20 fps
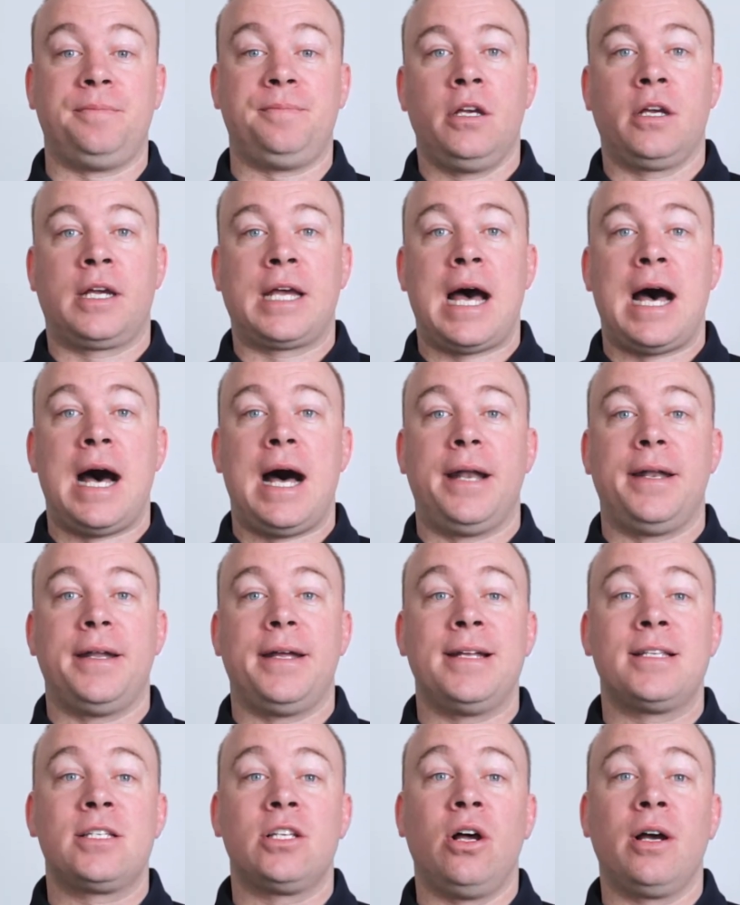You can't.
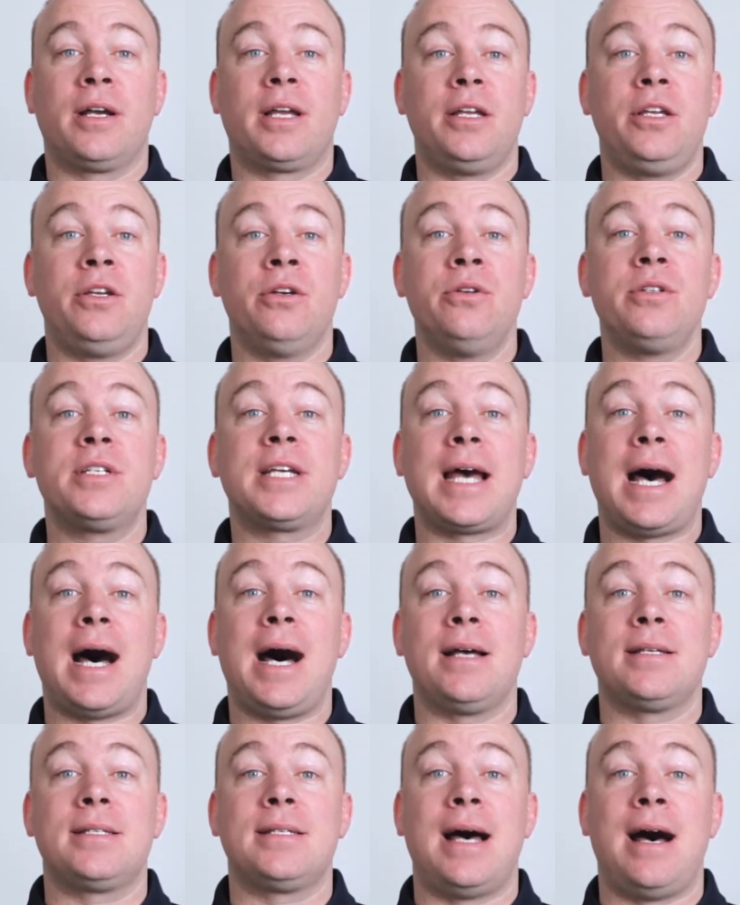It's like a used
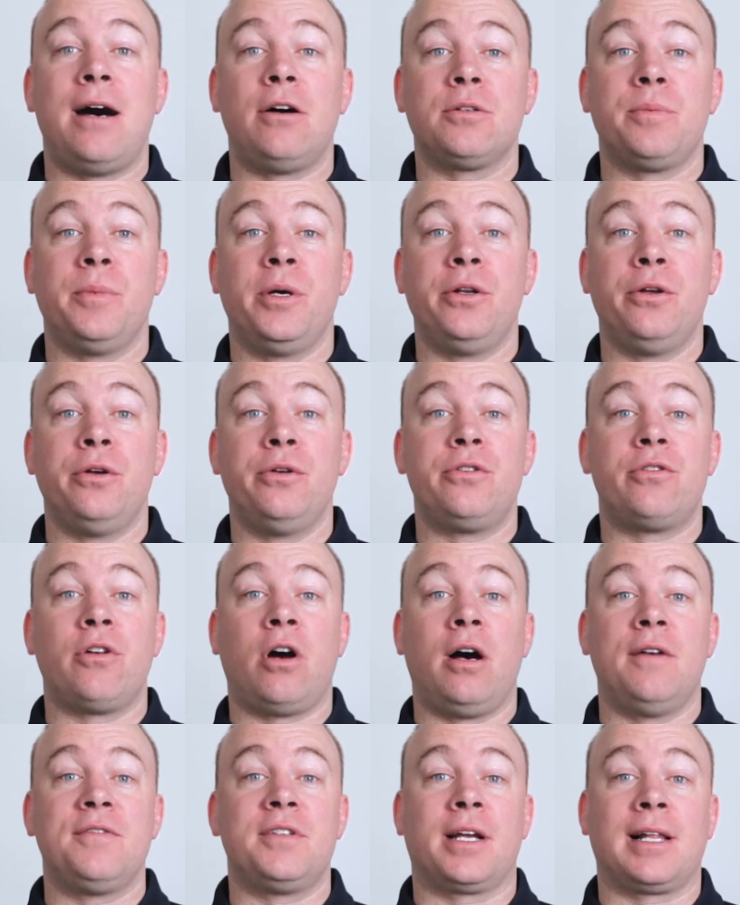car salesman who
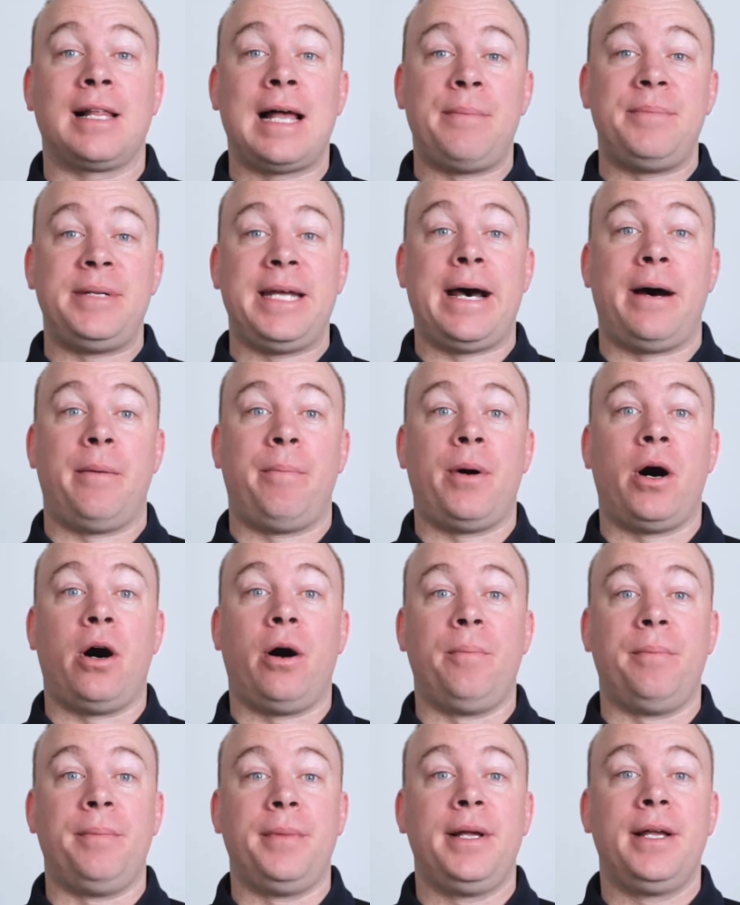drives a clapped-out
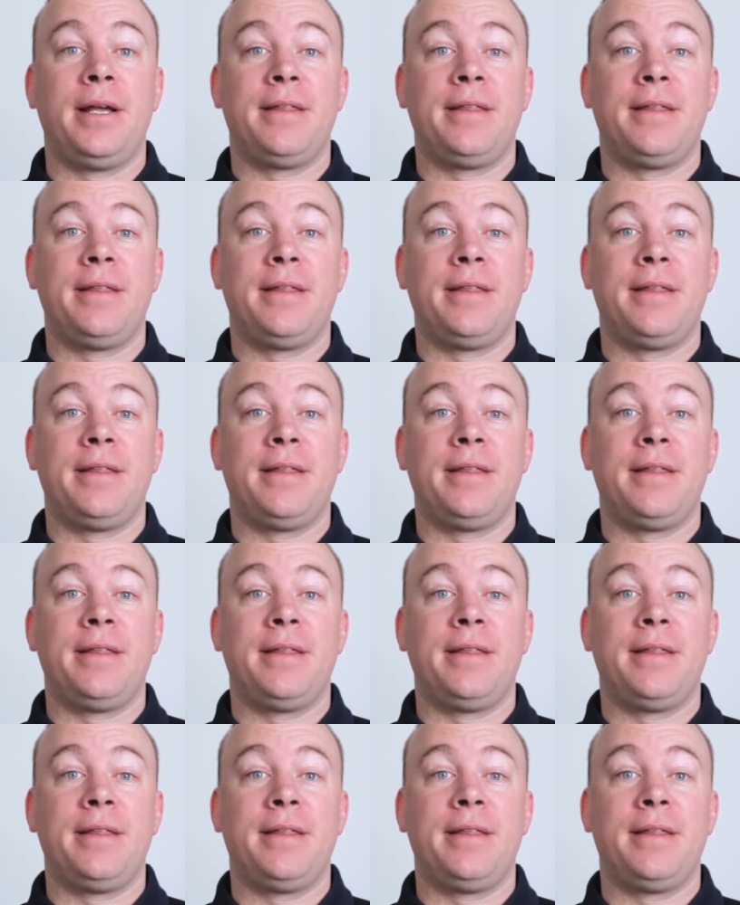bomb.